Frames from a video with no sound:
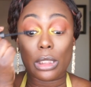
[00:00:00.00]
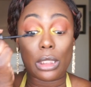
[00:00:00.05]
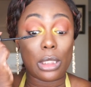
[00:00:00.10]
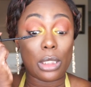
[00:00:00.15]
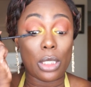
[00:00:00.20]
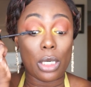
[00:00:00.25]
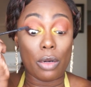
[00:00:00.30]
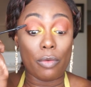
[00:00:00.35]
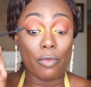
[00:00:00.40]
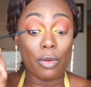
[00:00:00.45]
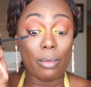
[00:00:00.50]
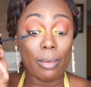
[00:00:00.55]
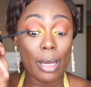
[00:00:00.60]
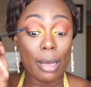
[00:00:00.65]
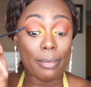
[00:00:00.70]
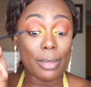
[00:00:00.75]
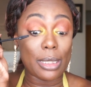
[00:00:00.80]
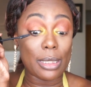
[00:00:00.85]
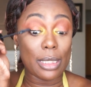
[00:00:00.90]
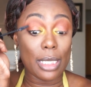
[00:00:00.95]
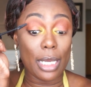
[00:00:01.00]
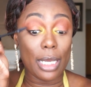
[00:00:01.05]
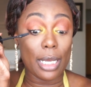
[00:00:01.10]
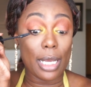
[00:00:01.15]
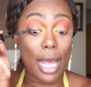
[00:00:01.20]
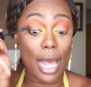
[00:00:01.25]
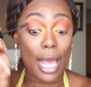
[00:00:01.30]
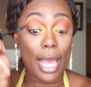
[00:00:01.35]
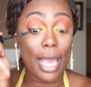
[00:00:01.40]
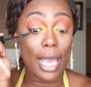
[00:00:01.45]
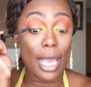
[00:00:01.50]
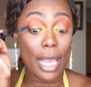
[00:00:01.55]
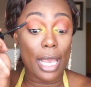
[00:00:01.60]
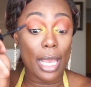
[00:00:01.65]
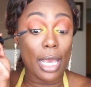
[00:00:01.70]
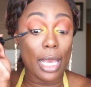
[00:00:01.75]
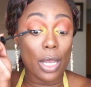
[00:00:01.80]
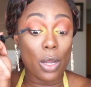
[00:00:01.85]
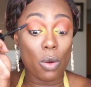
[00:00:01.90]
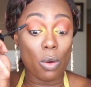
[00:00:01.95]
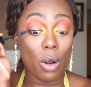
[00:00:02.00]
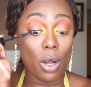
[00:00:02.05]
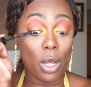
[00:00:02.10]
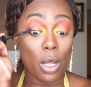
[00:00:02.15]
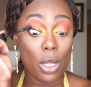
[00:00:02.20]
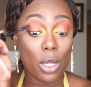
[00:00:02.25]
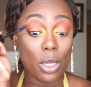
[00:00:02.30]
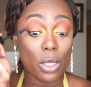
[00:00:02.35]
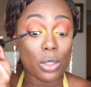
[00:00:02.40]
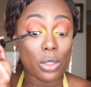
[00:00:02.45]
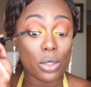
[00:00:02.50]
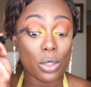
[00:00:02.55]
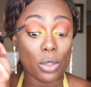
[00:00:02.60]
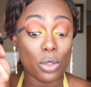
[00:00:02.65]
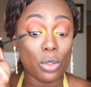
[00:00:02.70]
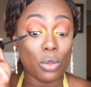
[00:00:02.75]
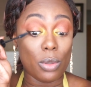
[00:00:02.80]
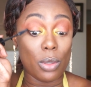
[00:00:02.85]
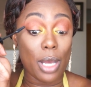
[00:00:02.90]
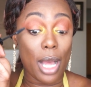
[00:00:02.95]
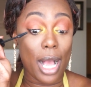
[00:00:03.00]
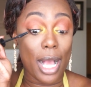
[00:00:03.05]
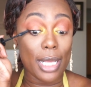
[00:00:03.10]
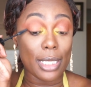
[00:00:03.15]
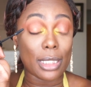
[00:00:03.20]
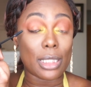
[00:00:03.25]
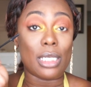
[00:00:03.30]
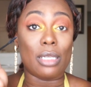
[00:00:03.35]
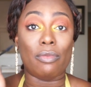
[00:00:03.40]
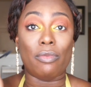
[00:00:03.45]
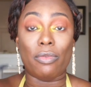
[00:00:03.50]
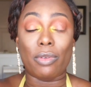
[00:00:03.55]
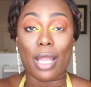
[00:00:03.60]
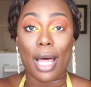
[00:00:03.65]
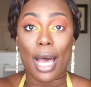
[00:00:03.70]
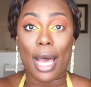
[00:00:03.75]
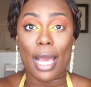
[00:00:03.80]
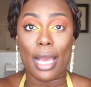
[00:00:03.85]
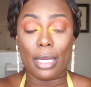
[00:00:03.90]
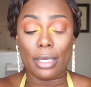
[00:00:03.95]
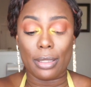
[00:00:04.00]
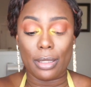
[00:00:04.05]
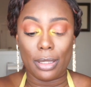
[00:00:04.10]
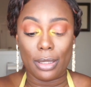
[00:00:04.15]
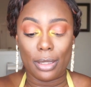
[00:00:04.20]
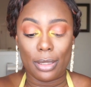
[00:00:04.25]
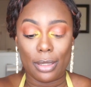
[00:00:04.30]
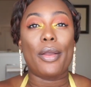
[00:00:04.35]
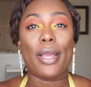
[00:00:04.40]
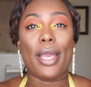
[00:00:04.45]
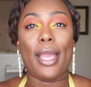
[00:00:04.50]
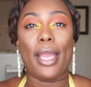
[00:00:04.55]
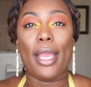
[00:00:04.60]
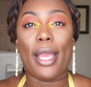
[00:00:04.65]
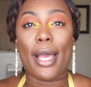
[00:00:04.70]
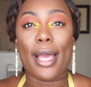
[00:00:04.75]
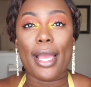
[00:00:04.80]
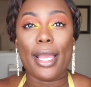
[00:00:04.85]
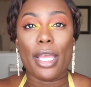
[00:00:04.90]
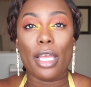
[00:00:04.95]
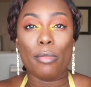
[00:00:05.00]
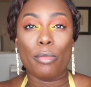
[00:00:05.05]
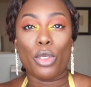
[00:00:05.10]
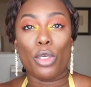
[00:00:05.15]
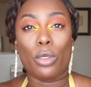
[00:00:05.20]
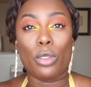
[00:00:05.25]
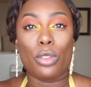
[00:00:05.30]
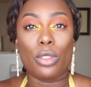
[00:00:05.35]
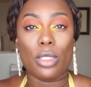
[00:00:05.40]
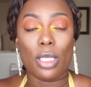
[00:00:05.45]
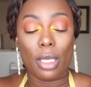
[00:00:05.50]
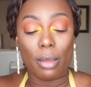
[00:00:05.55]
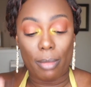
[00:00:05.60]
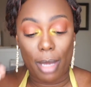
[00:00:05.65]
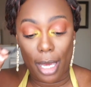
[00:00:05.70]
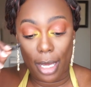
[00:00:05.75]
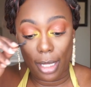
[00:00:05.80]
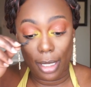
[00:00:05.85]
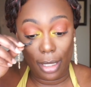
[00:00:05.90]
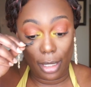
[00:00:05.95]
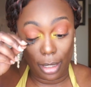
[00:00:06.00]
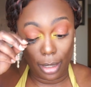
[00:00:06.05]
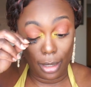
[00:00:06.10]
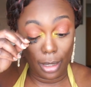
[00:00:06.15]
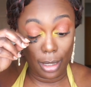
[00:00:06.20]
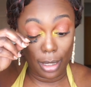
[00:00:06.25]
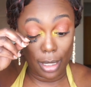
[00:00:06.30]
Learn from my mistake. I crawl so you guys can fly. Okay, I am using my Lily